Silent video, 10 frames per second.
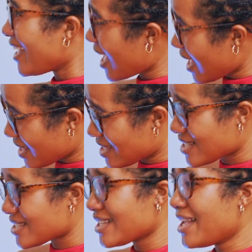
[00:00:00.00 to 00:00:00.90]

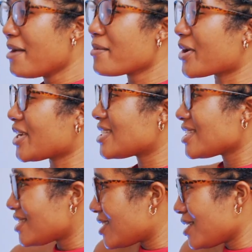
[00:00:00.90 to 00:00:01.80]
Yes, because
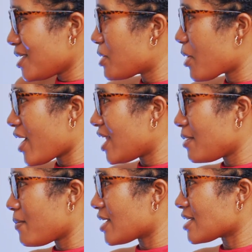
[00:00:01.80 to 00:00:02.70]
she didn't know
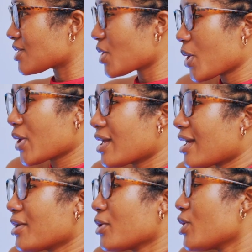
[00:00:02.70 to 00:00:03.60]
any better. So
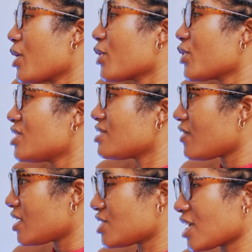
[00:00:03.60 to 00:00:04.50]
you couldn't
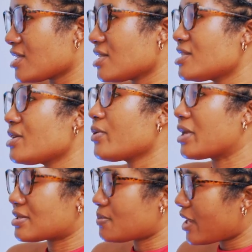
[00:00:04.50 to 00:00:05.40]
even judge until we
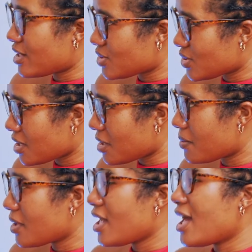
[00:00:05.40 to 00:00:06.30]
explained to
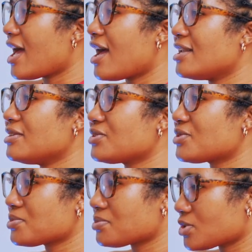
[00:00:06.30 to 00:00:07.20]
them and
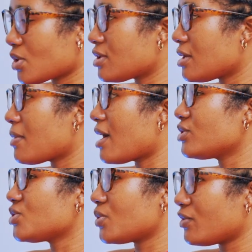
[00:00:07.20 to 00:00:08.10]
told them
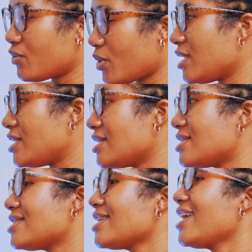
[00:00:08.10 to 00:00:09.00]
how to avoid
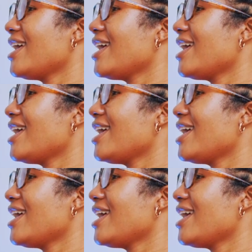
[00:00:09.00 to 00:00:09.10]
it,